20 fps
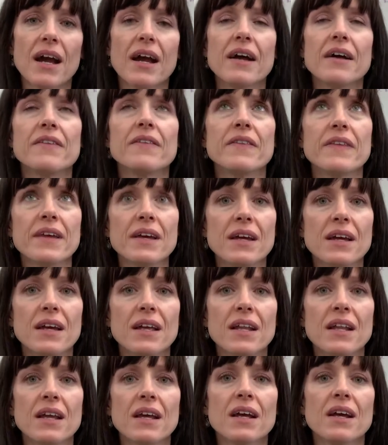and
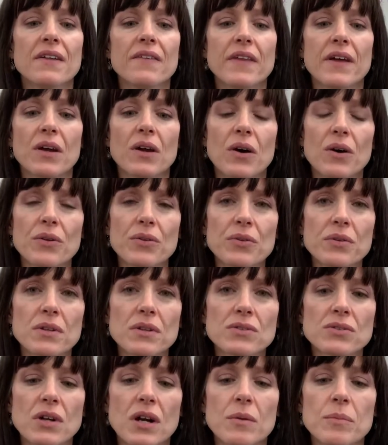then they go through the
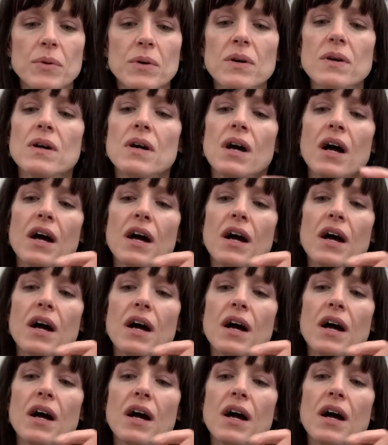trouble